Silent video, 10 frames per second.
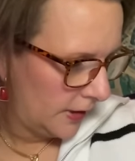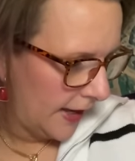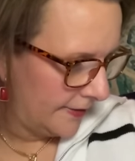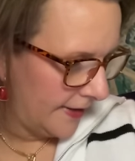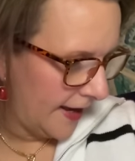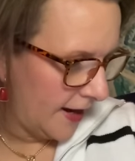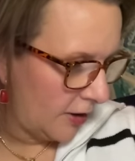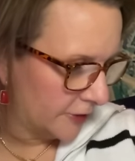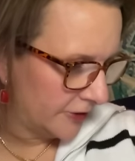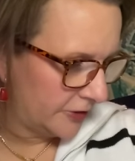and they
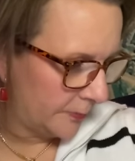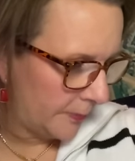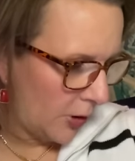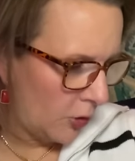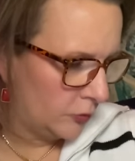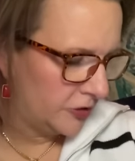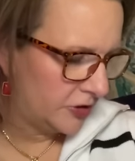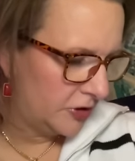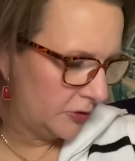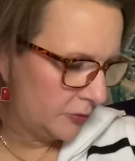are
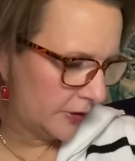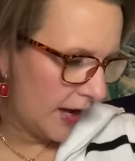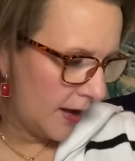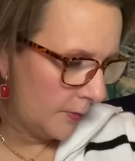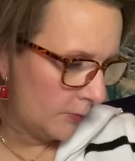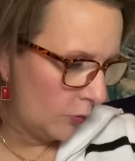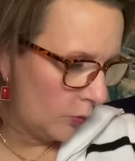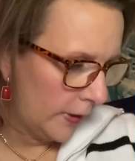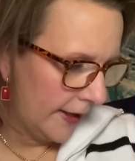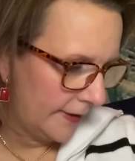supposed to come
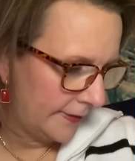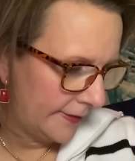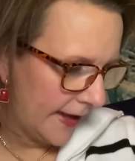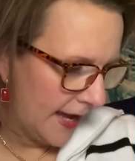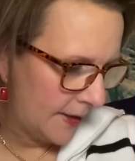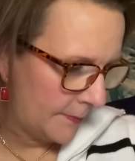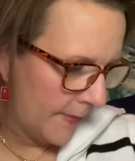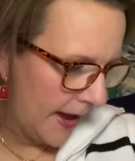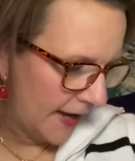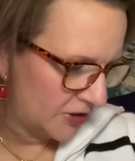with a
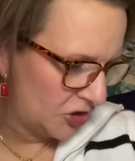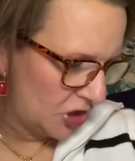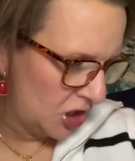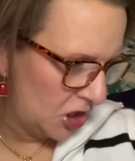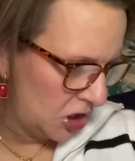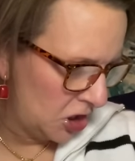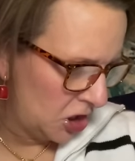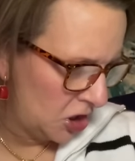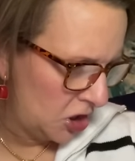matching